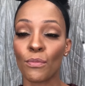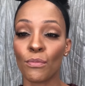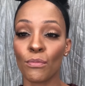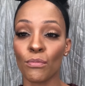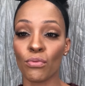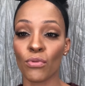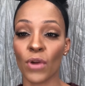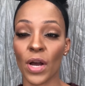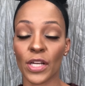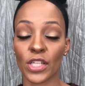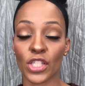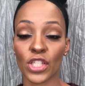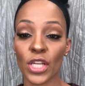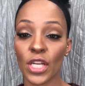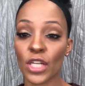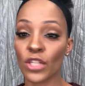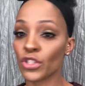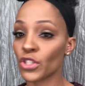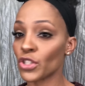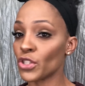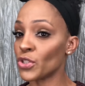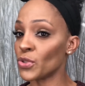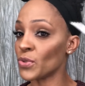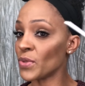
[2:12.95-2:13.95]
brush
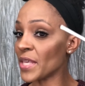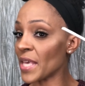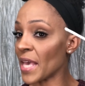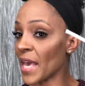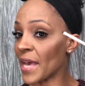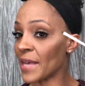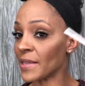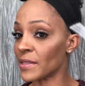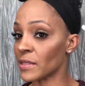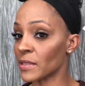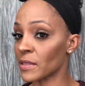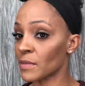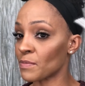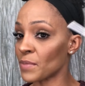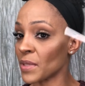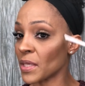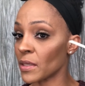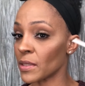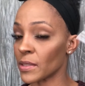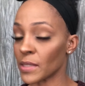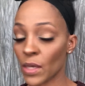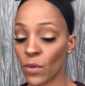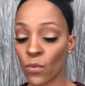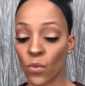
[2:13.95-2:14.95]
to do the ends
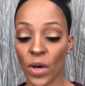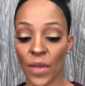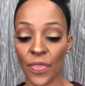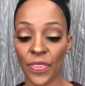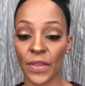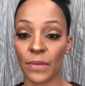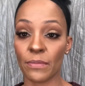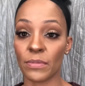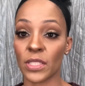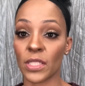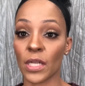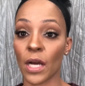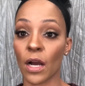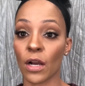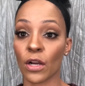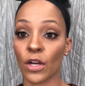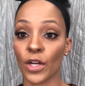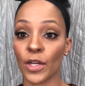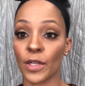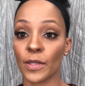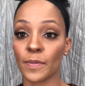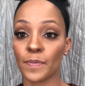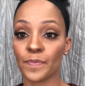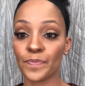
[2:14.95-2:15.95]
because I want them
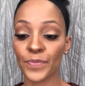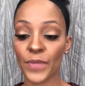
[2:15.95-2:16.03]
darker.